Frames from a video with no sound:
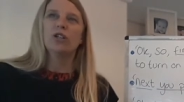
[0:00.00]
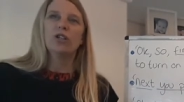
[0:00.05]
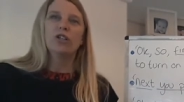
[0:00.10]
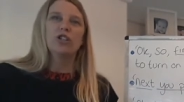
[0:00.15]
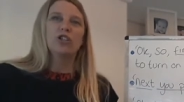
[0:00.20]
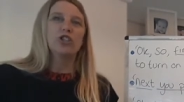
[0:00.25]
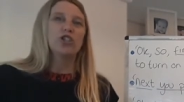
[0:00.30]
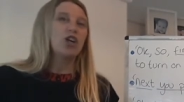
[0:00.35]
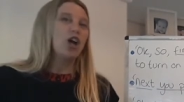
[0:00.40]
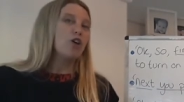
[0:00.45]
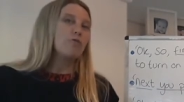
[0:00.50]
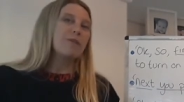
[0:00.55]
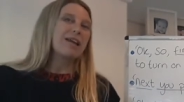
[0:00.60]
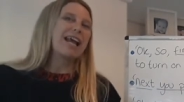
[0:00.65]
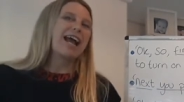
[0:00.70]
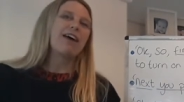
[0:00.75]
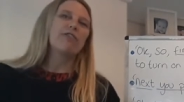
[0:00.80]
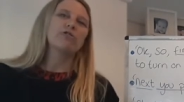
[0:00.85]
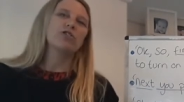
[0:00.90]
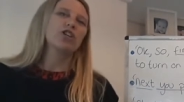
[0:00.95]
show me
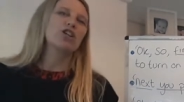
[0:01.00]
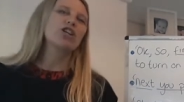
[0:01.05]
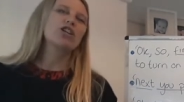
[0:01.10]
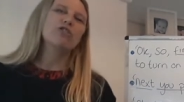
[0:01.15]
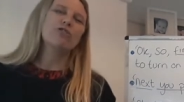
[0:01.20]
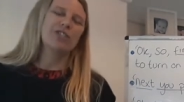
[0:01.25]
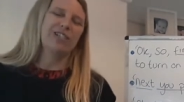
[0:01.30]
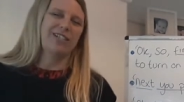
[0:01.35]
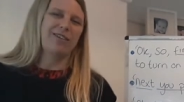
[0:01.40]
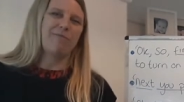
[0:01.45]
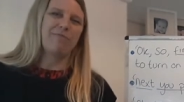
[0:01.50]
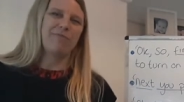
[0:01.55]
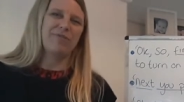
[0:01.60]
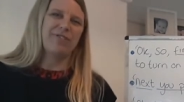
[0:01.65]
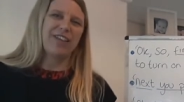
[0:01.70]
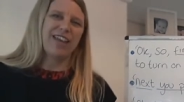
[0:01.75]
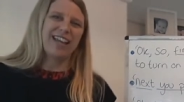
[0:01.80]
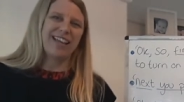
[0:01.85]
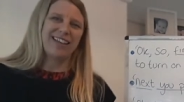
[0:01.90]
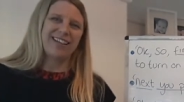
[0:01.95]
how to use
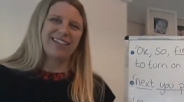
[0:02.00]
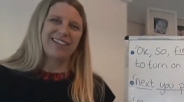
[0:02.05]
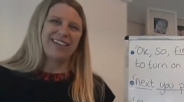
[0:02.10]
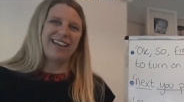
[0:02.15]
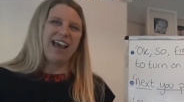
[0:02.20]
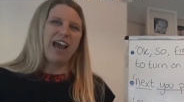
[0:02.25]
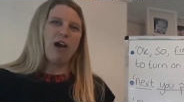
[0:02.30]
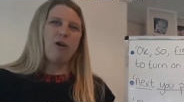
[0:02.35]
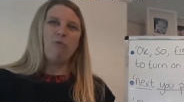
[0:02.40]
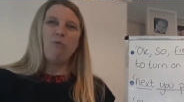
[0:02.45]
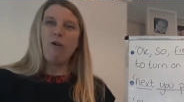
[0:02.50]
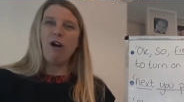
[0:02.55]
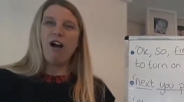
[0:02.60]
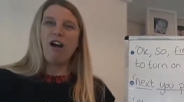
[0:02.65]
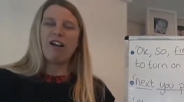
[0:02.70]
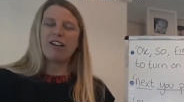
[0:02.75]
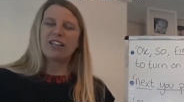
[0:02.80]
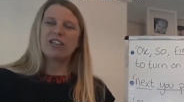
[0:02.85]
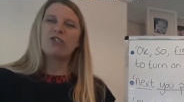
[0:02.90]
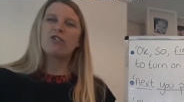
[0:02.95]
something at
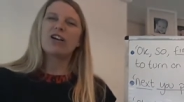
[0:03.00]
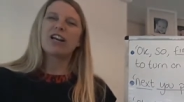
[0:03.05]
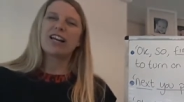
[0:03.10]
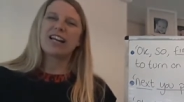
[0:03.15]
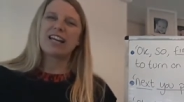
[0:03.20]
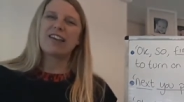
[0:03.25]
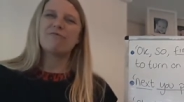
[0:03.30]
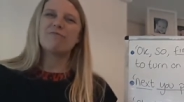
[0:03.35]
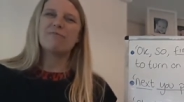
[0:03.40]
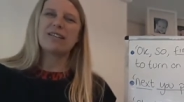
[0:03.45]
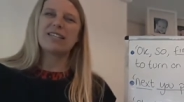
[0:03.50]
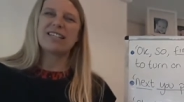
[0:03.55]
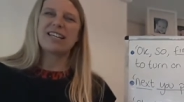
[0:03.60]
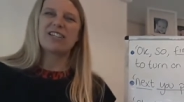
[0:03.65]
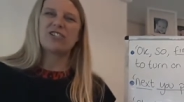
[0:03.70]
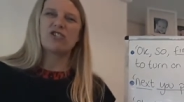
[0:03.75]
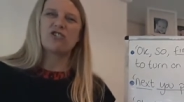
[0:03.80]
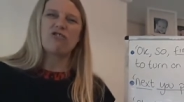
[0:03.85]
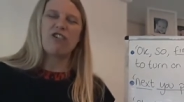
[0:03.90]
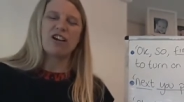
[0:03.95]
work. You're going to give me the
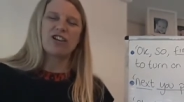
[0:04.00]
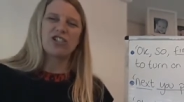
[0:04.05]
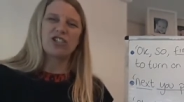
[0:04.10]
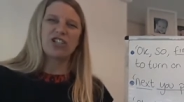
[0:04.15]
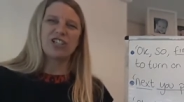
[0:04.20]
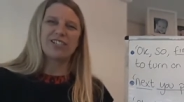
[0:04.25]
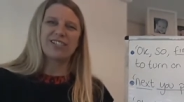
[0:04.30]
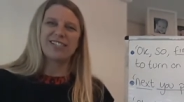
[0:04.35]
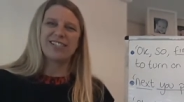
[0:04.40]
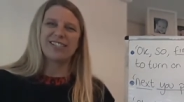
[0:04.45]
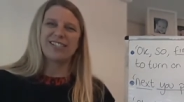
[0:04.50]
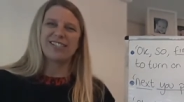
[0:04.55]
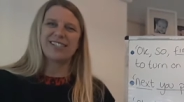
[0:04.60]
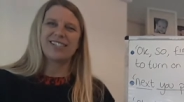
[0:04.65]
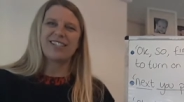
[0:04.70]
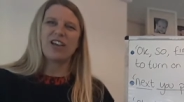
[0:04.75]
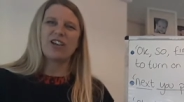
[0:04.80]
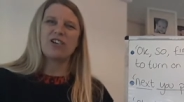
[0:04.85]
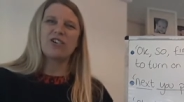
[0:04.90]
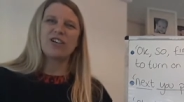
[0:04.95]
instructions.
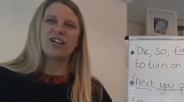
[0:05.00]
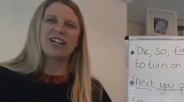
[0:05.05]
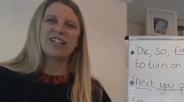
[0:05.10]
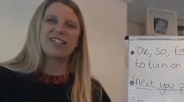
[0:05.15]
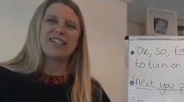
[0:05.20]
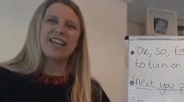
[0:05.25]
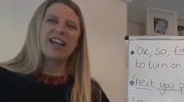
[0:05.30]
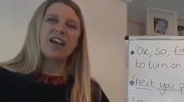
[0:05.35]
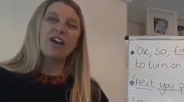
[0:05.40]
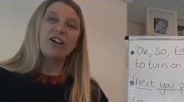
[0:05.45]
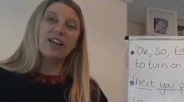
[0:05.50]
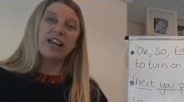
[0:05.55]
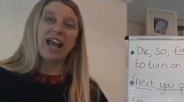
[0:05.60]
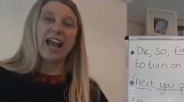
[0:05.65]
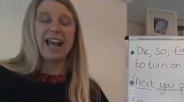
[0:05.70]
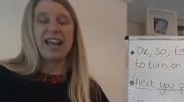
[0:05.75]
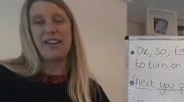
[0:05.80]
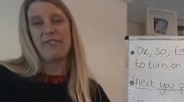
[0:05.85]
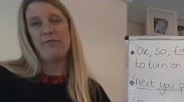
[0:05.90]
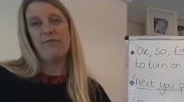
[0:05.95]
So you're going to say,
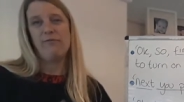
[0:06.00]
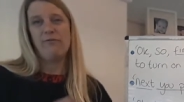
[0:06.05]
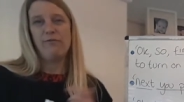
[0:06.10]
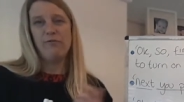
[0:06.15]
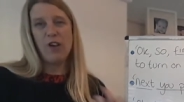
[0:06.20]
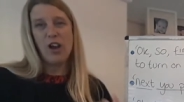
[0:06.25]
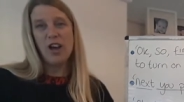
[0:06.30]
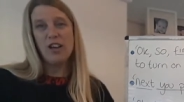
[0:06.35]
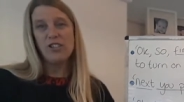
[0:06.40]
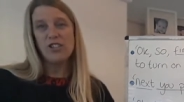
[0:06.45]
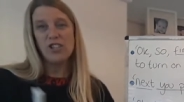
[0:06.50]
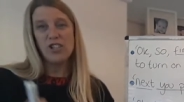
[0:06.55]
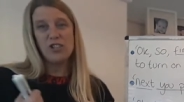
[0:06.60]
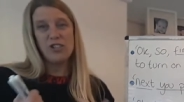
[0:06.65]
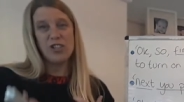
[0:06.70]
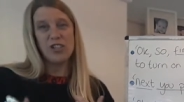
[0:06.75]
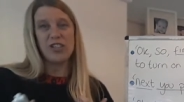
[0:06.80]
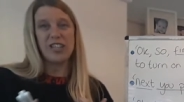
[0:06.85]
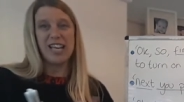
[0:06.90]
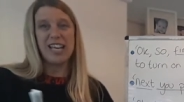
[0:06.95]
okay, first you
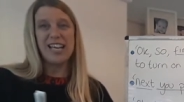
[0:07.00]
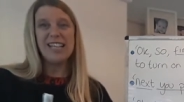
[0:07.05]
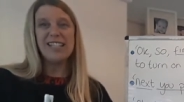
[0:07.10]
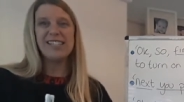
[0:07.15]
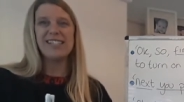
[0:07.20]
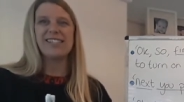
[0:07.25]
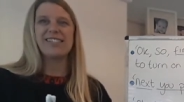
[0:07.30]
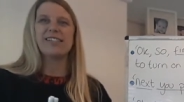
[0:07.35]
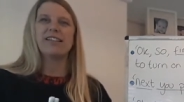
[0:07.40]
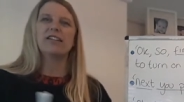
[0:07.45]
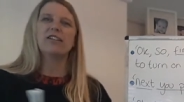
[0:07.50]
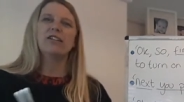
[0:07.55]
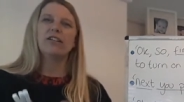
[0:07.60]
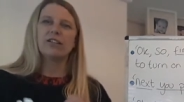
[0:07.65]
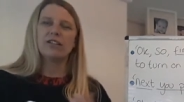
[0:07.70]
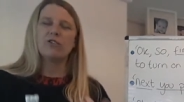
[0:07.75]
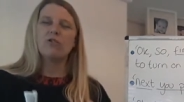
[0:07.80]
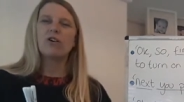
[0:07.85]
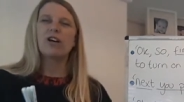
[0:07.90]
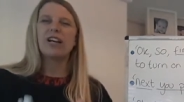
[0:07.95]
do this,
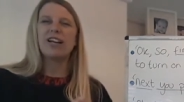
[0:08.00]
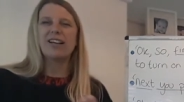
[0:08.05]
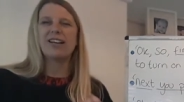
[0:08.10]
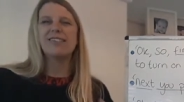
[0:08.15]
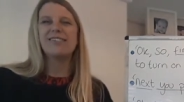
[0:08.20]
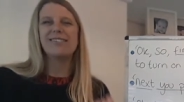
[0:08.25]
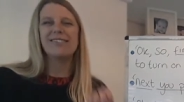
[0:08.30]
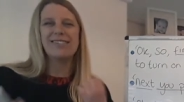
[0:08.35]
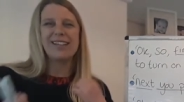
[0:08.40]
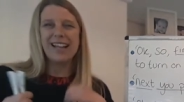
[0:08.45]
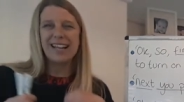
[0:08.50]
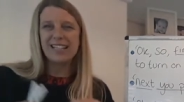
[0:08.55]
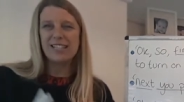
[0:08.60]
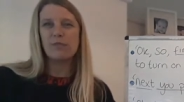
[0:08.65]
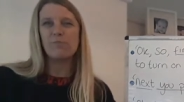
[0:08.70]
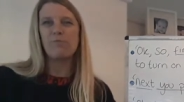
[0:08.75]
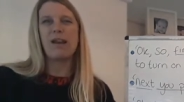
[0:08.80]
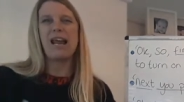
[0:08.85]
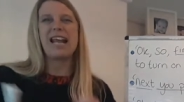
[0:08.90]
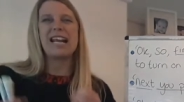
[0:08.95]
and you're going to
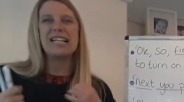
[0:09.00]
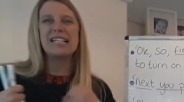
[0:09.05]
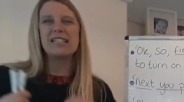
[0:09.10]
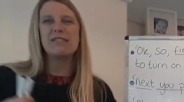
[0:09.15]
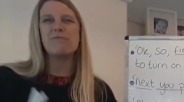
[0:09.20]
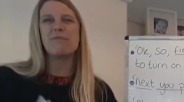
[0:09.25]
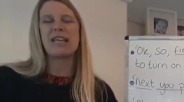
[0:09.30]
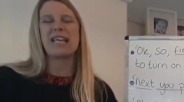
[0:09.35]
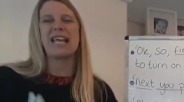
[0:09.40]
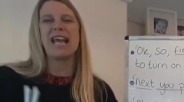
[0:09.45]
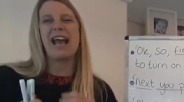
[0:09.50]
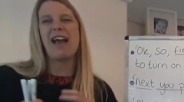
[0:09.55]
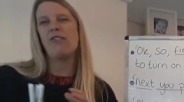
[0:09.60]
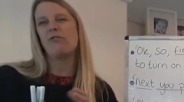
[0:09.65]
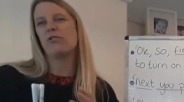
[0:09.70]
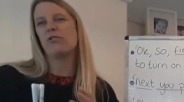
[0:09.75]
explain to me how